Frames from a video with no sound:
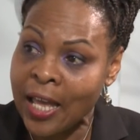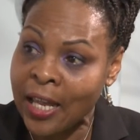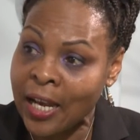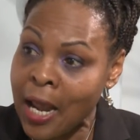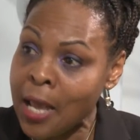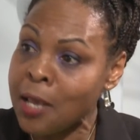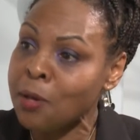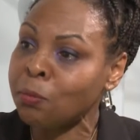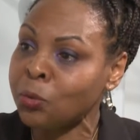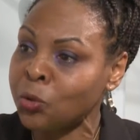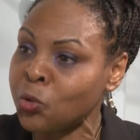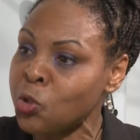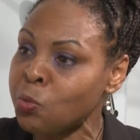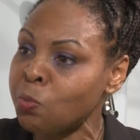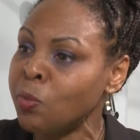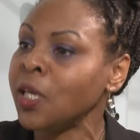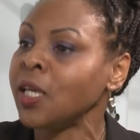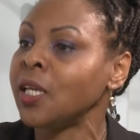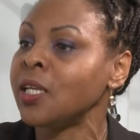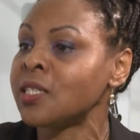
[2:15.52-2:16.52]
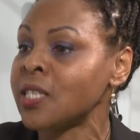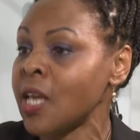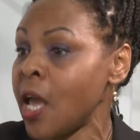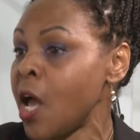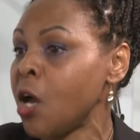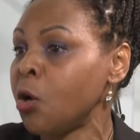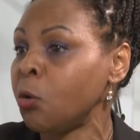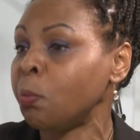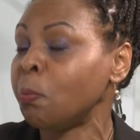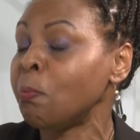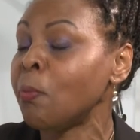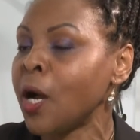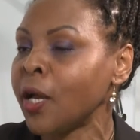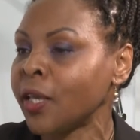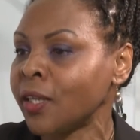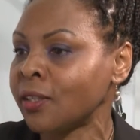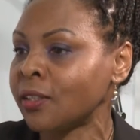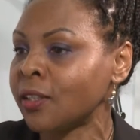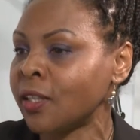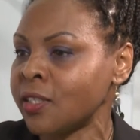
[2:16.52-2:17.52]
enables me to help my
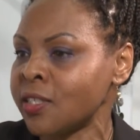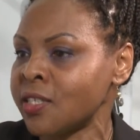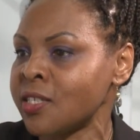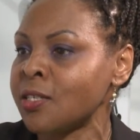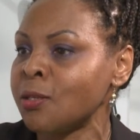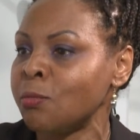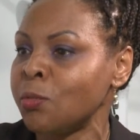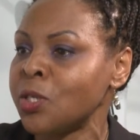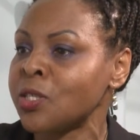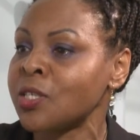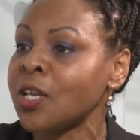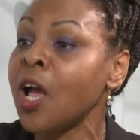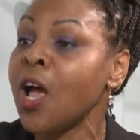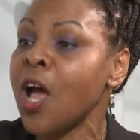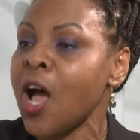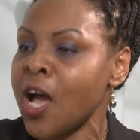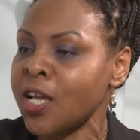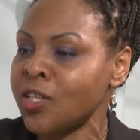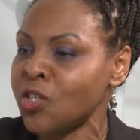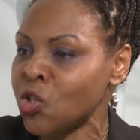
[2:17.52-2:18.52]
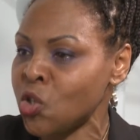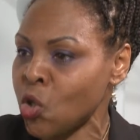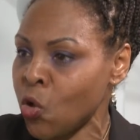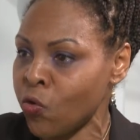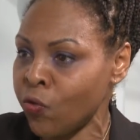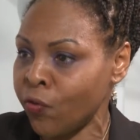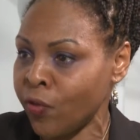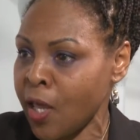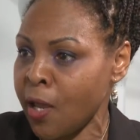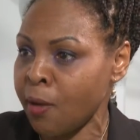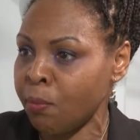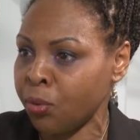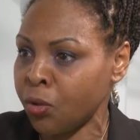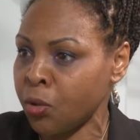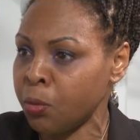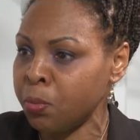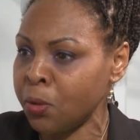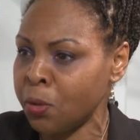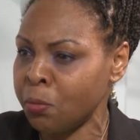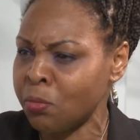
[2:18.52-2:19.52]
customers and solve their
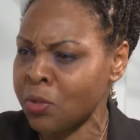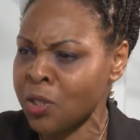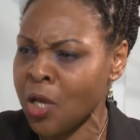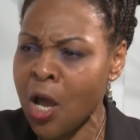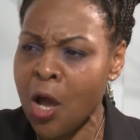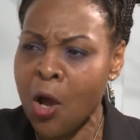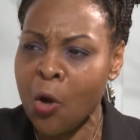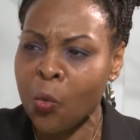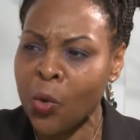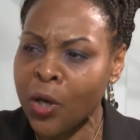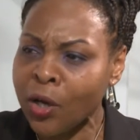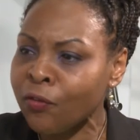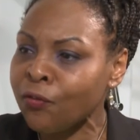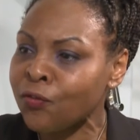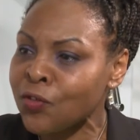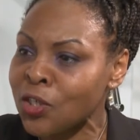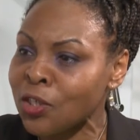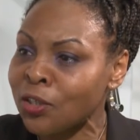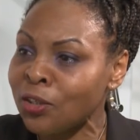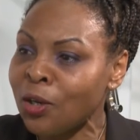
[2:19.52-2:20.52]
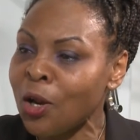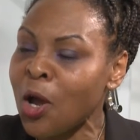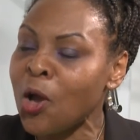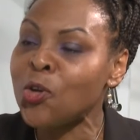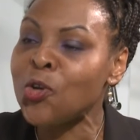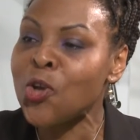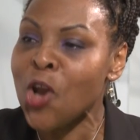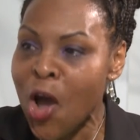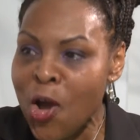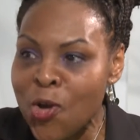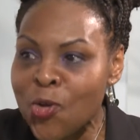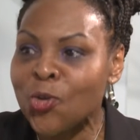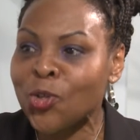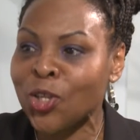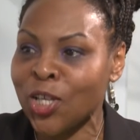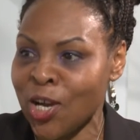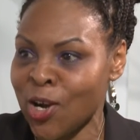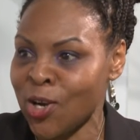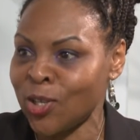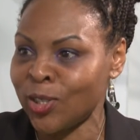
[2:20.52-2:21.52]
problems. Okay. We often know
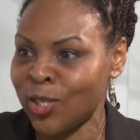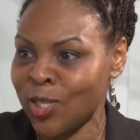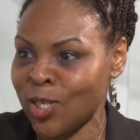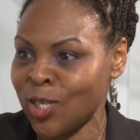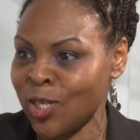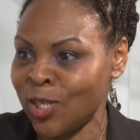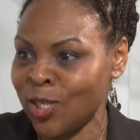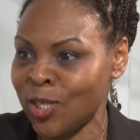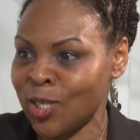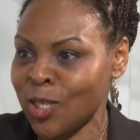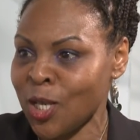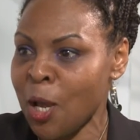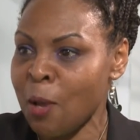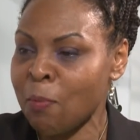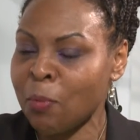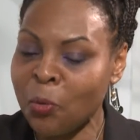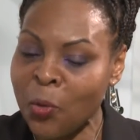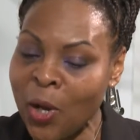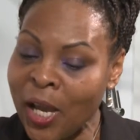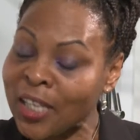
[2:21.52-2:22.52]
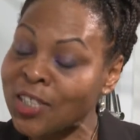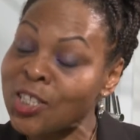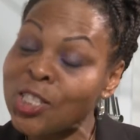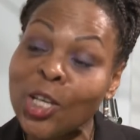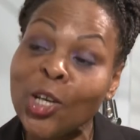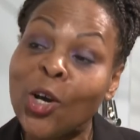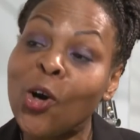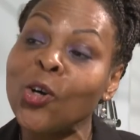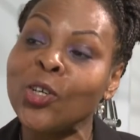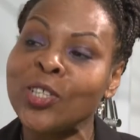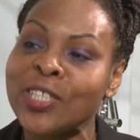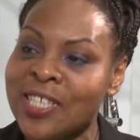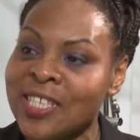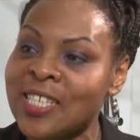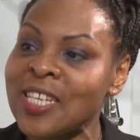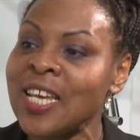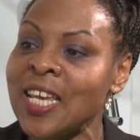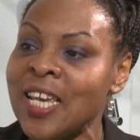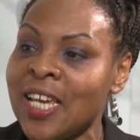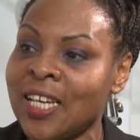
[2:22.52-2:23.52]
the answers, but we actually can't
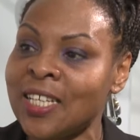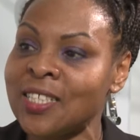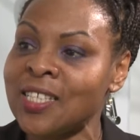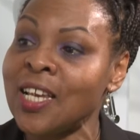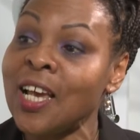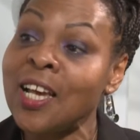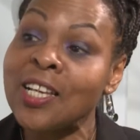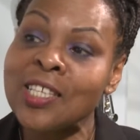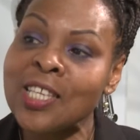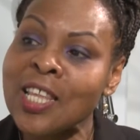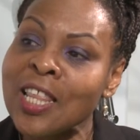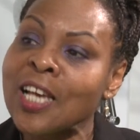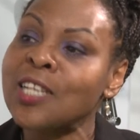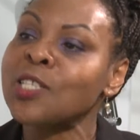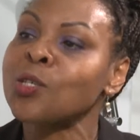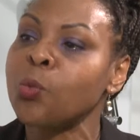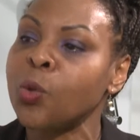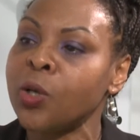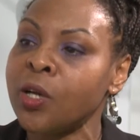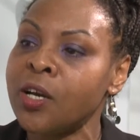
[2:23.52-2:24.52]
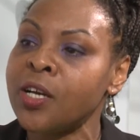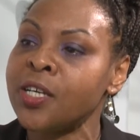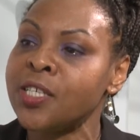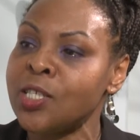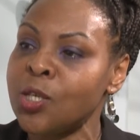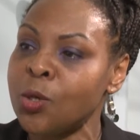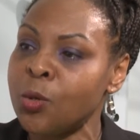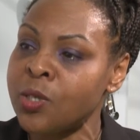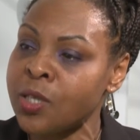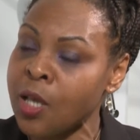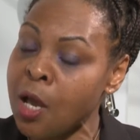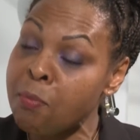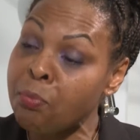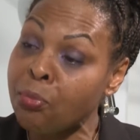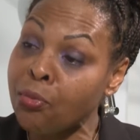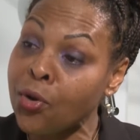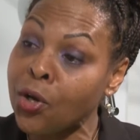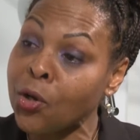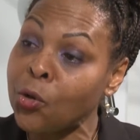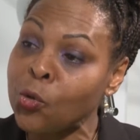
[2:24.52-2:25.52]
see it. So that's what I do, is I
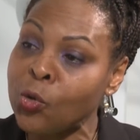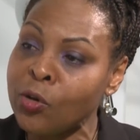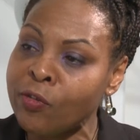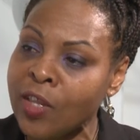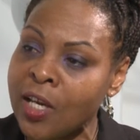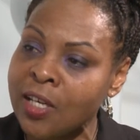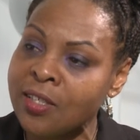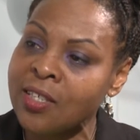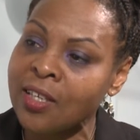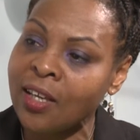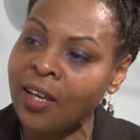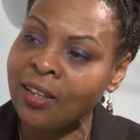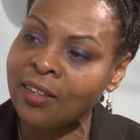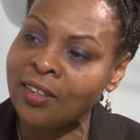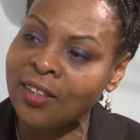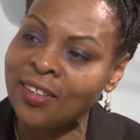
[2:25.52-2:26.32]
bring all of that together.